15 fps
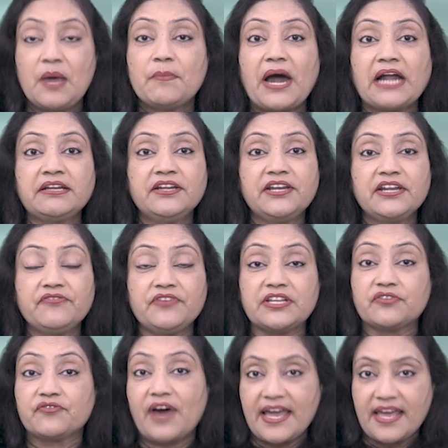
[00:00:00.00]
Partnering
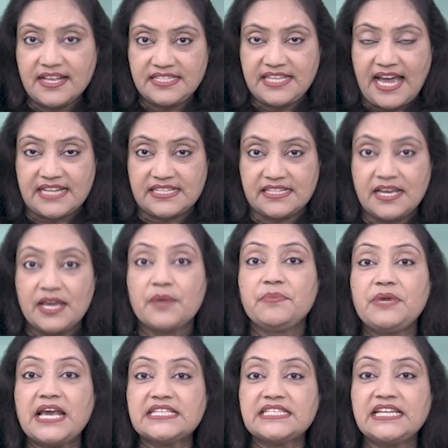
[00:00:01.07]
with Viasat,
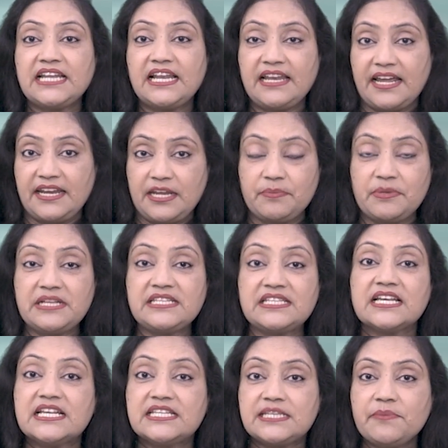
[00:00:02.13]
BSNL enables
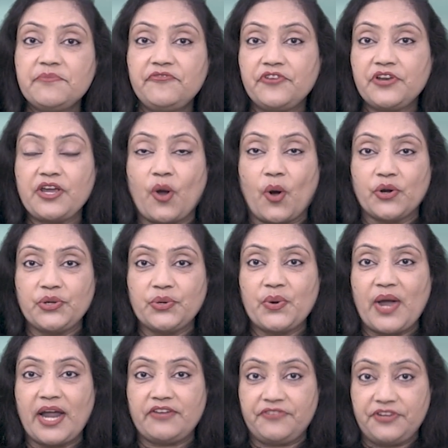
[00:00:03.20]
SIM-free audio
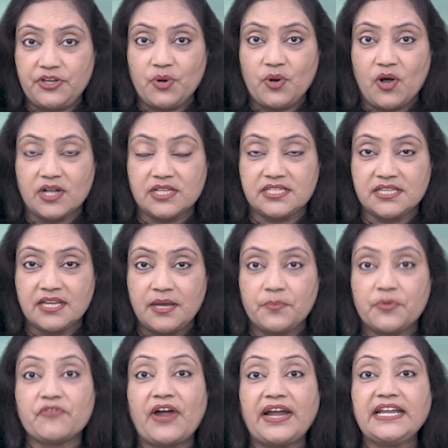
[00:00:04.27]
and video calls,
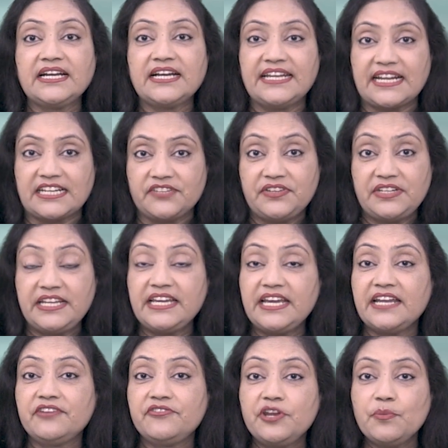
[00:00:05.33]
providing connectivity
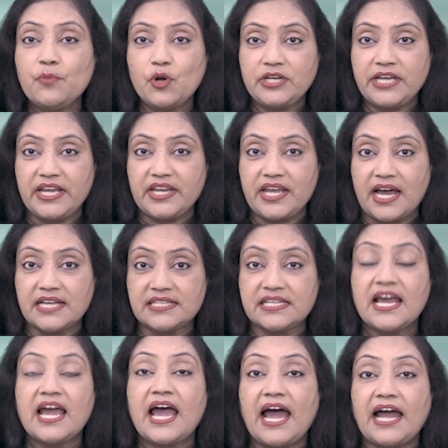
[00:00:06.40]
in remote areas
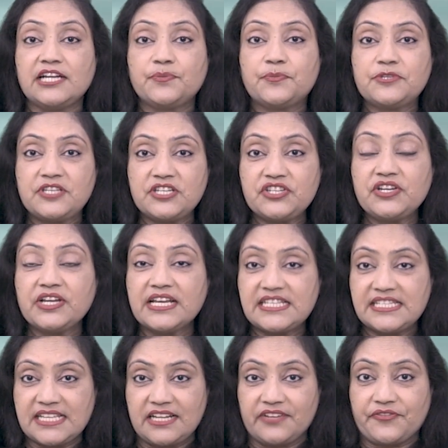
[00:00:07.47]
and positioning
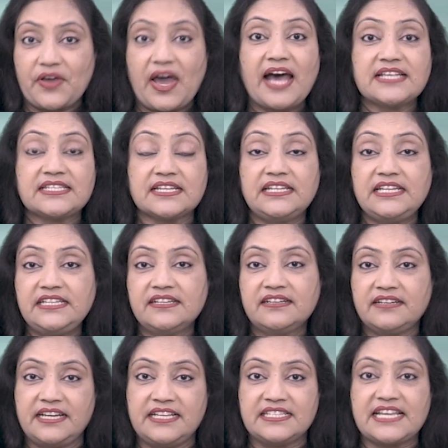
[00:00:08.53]
itself as a leader
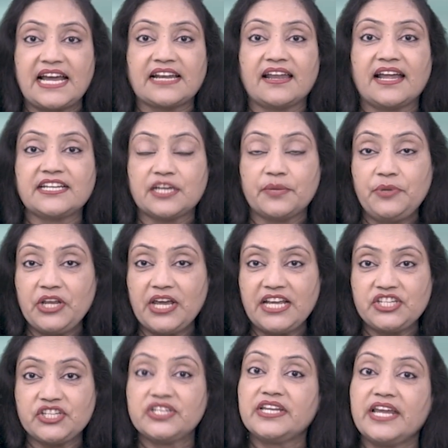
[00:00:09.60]
in satellite
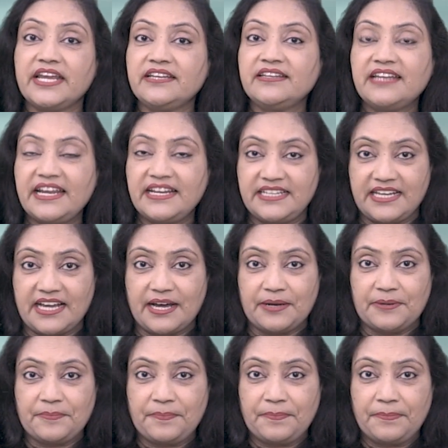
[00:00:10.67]
communication in India.